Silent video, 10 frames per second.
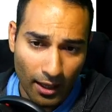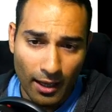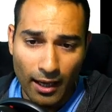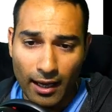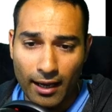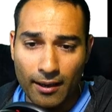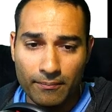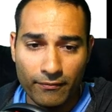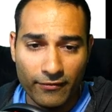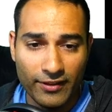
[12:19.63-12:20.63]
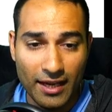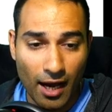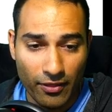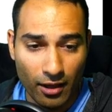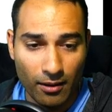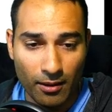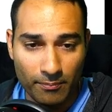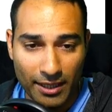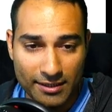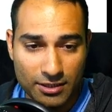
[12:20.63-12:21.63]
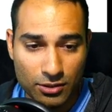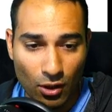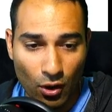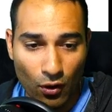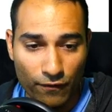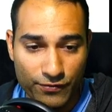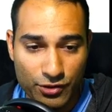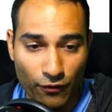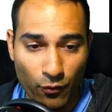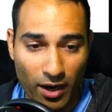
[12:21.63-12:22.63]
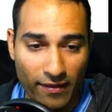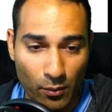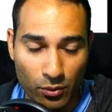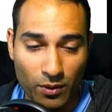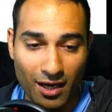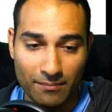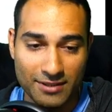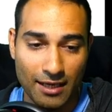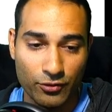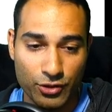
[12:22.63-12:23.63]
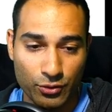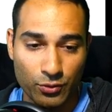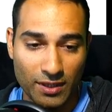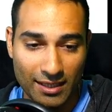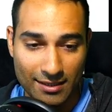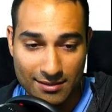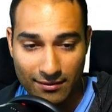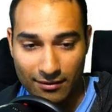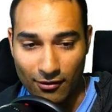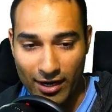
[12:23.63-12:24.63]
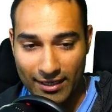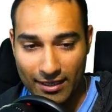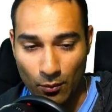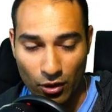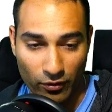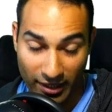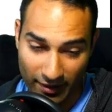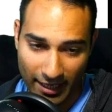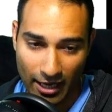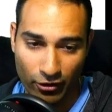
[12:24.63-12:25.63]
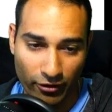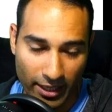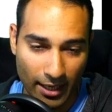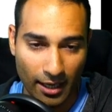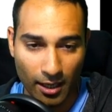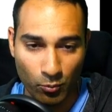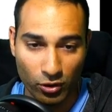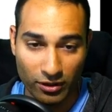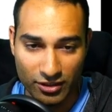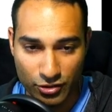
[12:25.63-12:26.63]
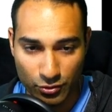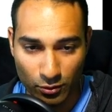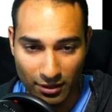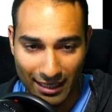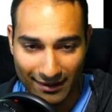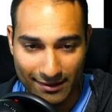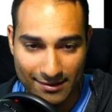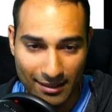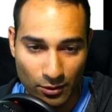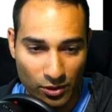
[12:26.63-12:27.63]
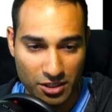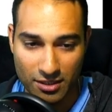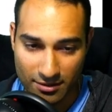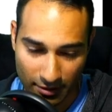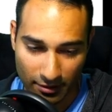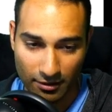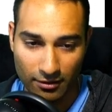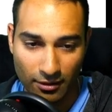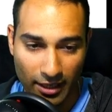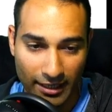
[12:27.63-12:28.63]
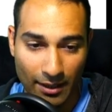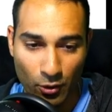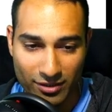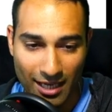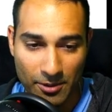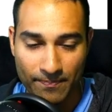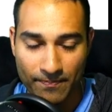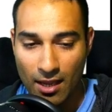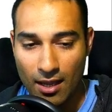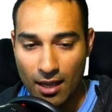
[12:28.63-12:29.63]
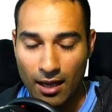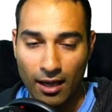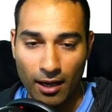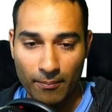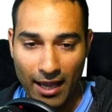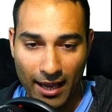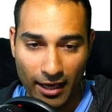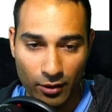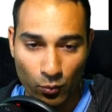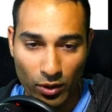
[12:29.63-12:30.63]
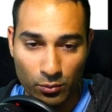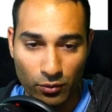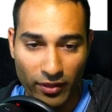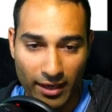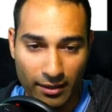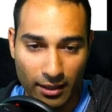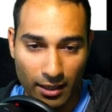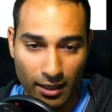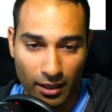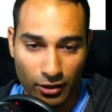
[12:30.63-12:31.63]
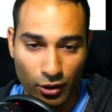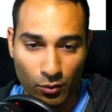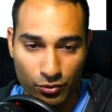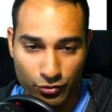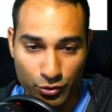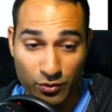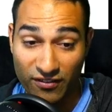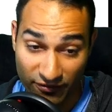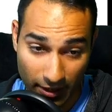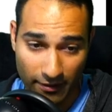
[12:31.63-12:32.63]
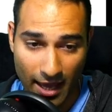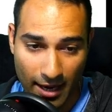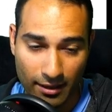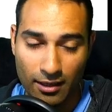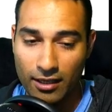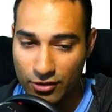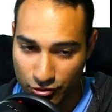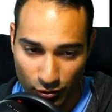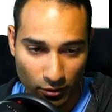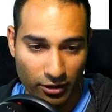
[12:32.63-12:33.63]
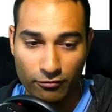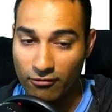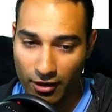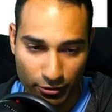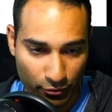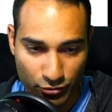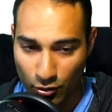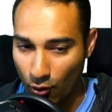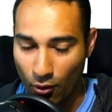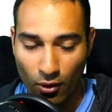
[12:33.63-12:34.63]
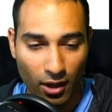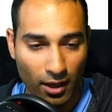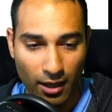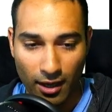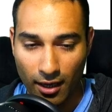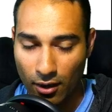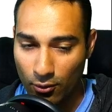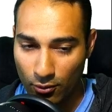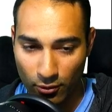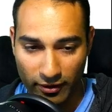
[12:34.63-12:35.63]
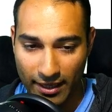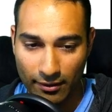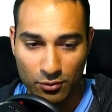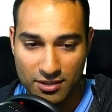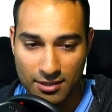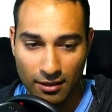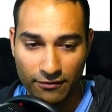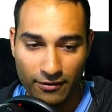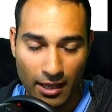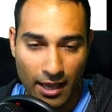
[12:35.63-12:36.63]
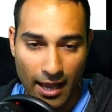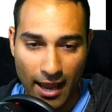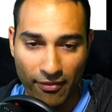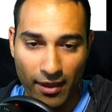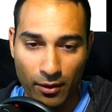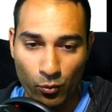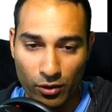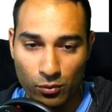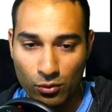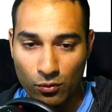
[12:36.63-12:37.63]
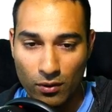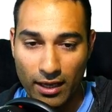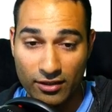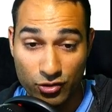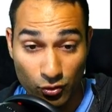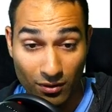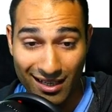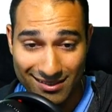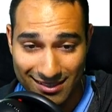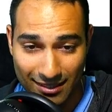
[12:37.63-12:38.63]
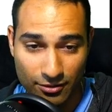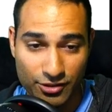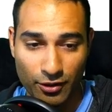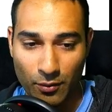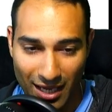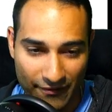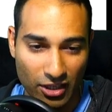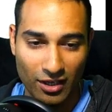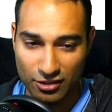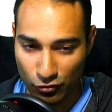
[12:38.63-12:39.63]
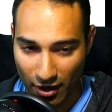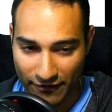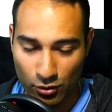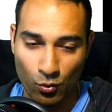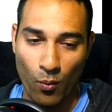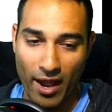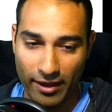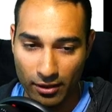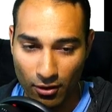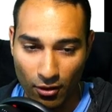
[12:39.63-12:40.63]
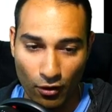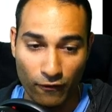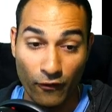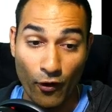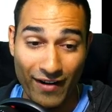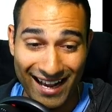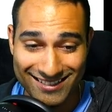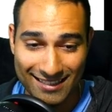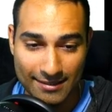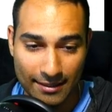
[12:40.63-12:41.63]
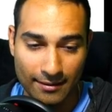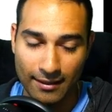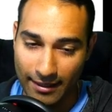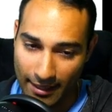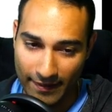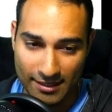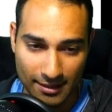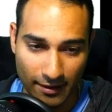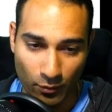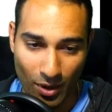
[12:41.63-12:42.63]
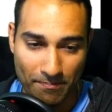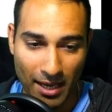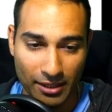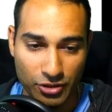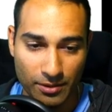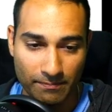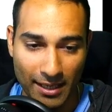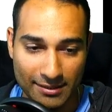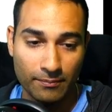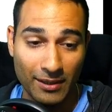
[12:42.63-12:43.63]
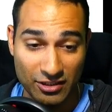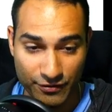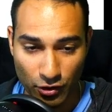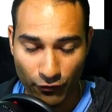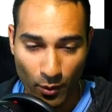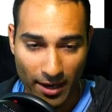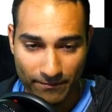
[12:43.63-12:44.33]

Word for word: Um, the other piece of software that we will come down to is the Lightning Network or the other category. Um, we'll install LND, which is the Lightning Network daemon, um, and we will then uh, go on to configure that, install it, run it through Tor, uh, all of that good stuff, and then we will install RTL so that we have a nice graphical way of, of accessing it. Again, that's another web page based piece of software.